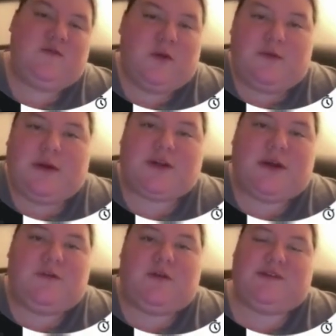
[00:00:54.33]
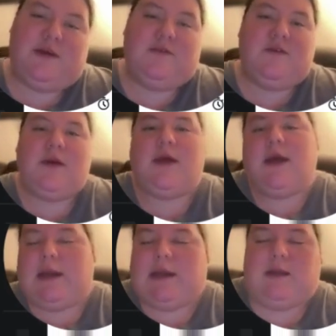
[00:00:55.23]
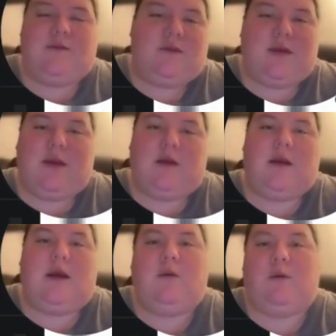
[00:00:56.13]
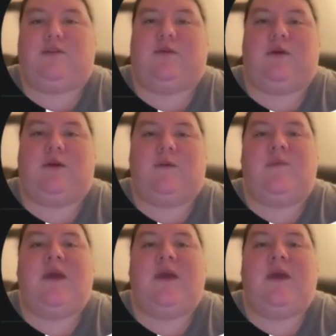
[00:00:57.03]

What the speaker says: Feel free to try it for yourself, and I'd love to hear how it works for you.